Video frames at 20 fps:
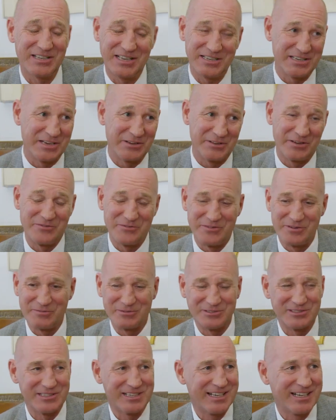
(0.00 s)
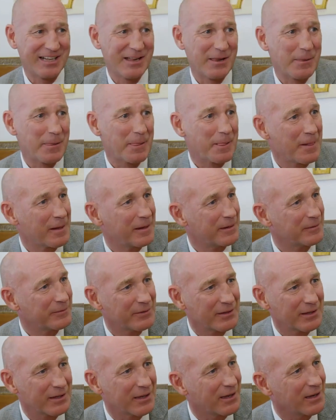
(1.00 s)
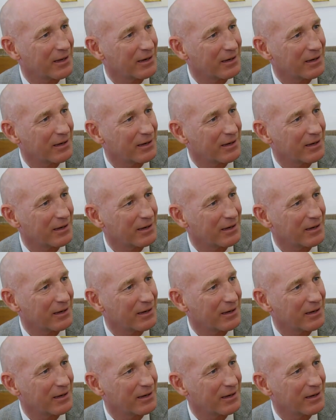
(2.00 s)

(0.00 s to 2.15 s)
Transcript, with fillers: but I'd love to come back. I'm sure there's more things.